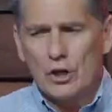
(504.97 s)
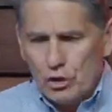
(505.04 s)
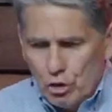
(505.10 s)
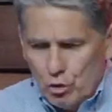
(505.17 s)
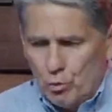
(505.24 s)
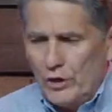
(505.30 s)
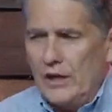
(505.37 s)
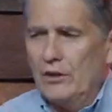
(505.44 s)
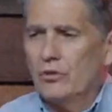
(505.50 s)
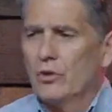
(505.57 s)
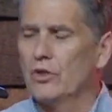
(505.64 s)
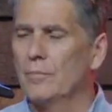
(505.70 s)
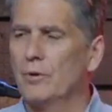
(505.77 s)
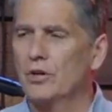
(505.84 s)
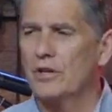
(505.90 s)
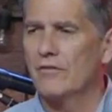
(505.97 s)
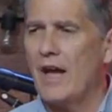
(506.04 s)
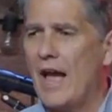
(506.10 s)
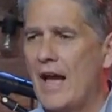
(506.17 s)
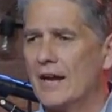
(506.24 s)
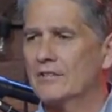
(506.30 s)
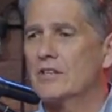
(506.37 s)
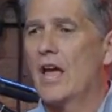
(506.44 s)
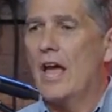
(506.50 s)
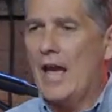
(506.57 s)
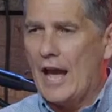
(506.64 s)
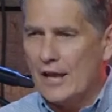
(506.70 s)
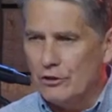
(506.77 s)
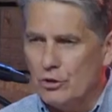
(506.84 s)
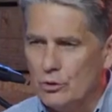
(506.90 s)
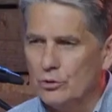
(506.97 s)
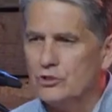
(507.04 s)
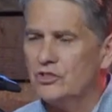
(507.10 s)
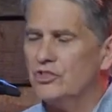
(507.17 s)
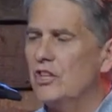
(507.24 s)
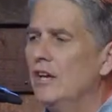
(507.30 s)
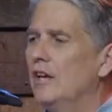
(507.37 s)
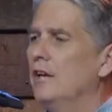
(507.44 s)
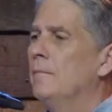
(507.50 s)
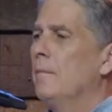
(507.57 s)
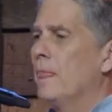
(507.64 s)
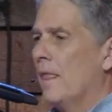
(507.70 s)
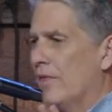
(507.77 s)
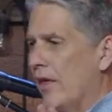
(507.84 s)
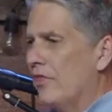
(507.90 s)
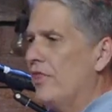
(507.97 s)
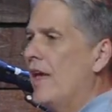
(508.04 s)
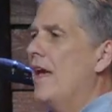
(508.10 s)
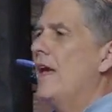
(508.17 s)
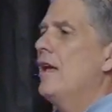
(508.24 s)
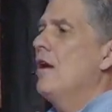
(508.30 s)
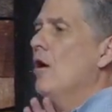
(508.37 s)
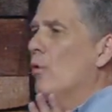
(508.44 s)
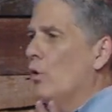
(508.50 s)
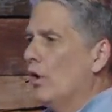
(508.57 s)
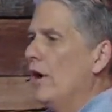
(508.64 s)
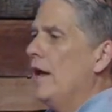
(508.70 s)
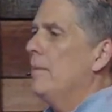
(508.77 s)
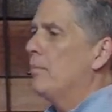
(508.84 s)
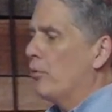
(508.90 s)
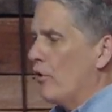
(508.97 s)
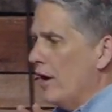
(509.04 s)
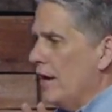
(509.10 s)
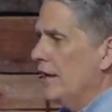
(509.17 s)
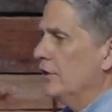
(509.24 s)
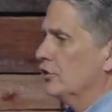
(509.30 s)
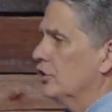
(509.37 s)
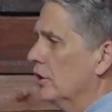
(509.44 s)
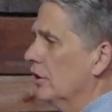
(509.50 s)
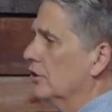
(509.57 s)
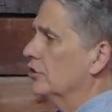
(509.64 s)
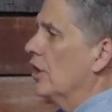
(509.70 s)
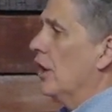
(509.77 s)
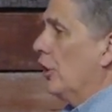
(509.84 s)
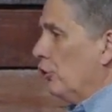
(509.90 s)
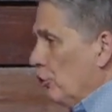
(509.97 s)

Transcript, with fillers: You read through the book of Acts and you see that they were a praying church.